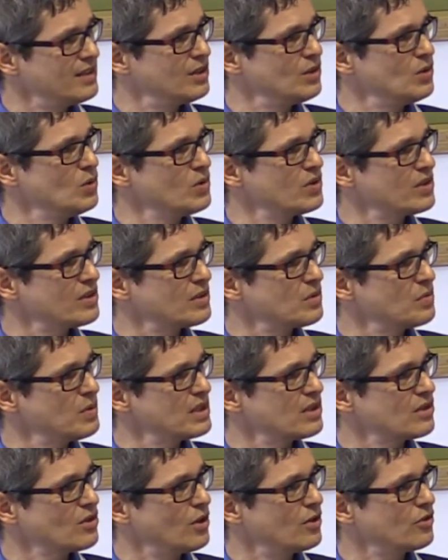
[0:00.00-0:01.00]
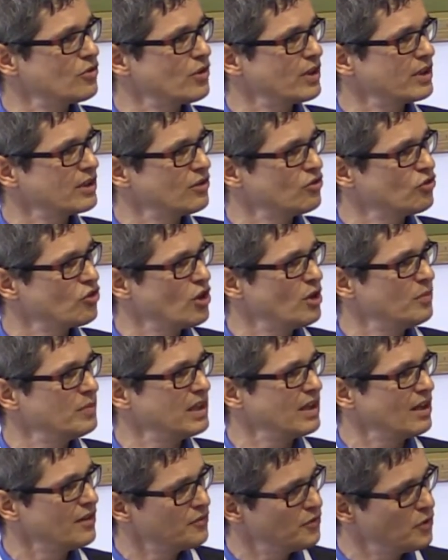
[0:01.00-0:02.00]
use a Swiss contract in
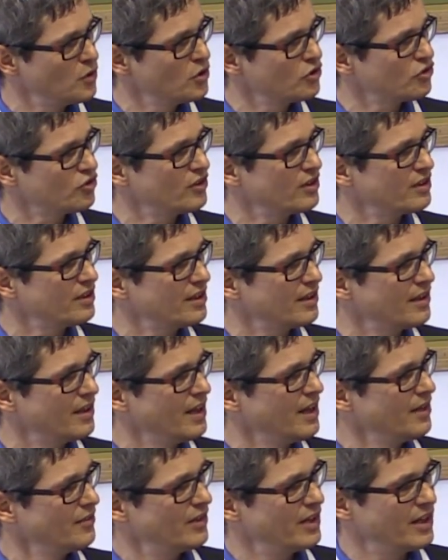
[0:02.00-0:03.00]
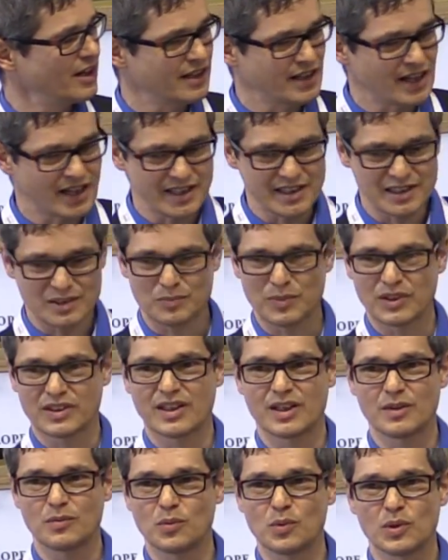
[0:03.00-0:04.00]
Germany. Unfortunately, they're nice, but
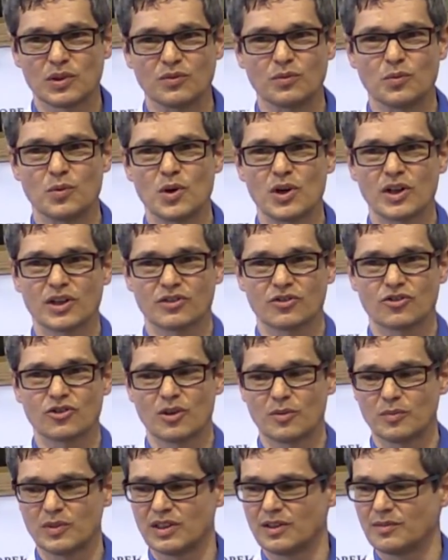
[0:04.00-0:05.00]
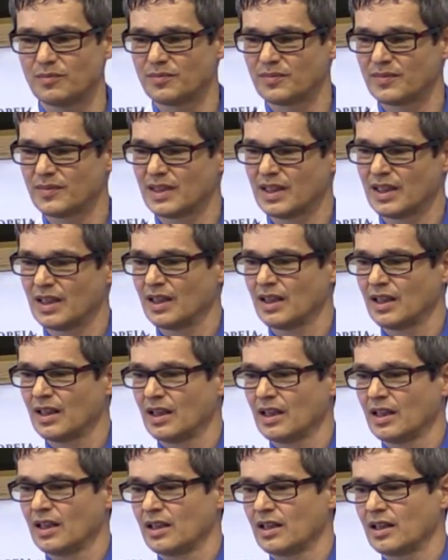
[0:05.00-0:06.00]
they wouldn't work in Germany.
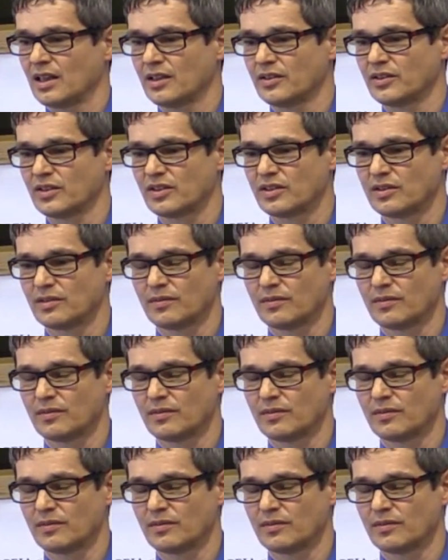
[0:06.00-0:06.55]
And